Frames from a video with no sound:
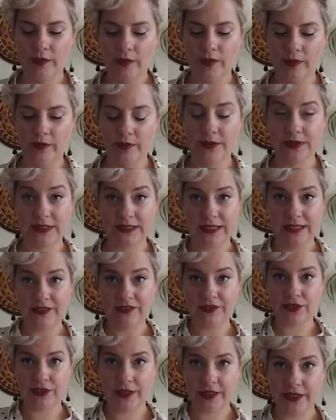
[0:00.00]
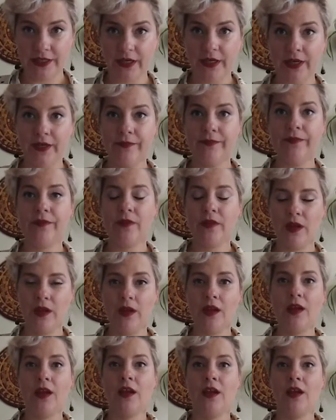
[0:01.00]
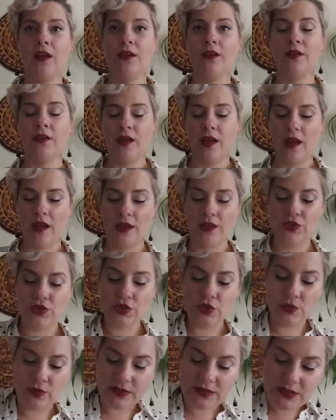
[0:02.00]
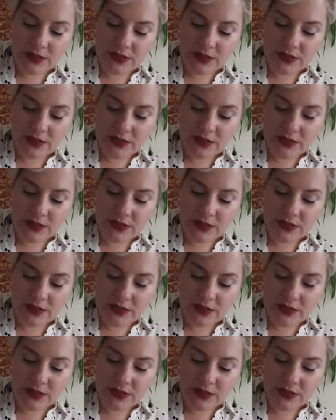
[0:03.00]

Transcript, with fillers: probably with the center here and do a